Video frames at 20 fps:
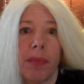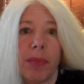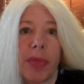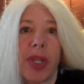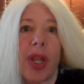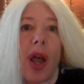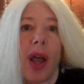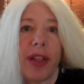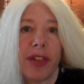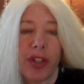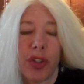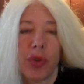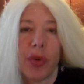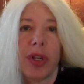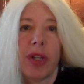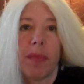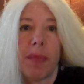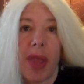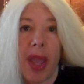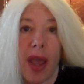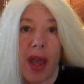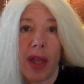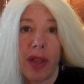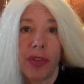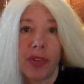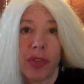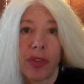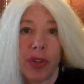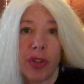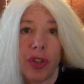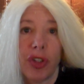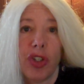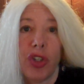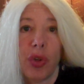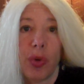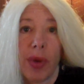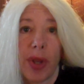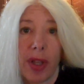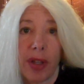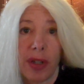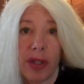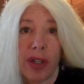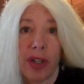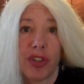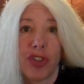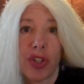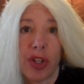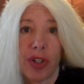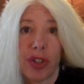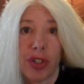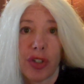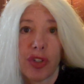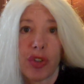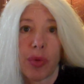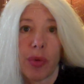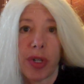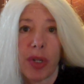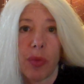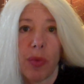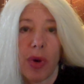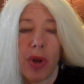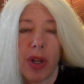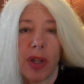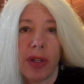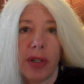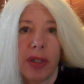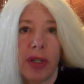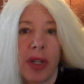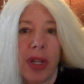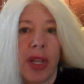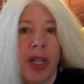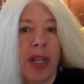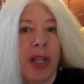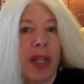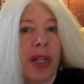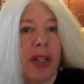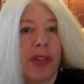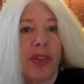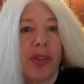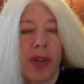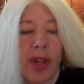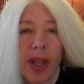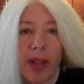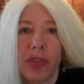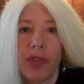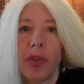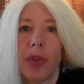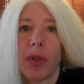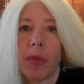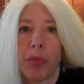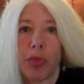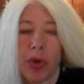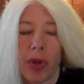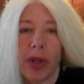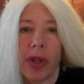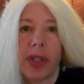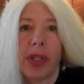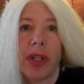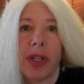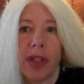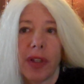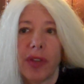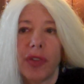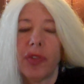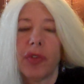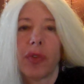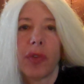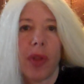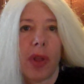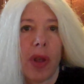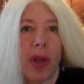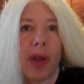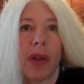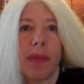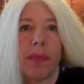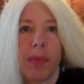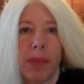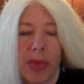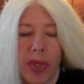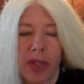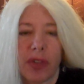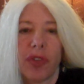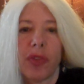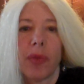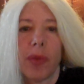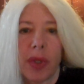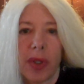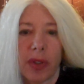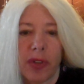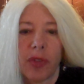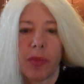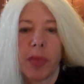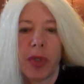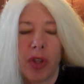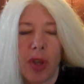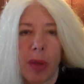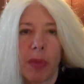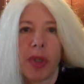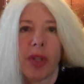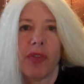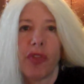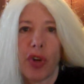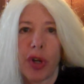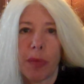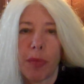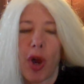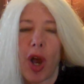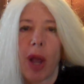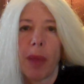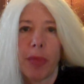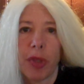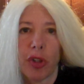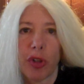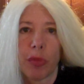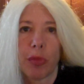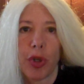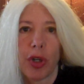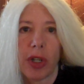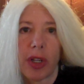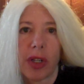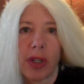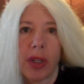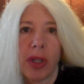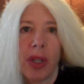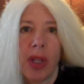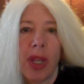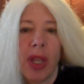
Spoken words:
Behind the Green Mask, UN Agenda 21. It's an excellent book. It is. It's becoming a very popular book,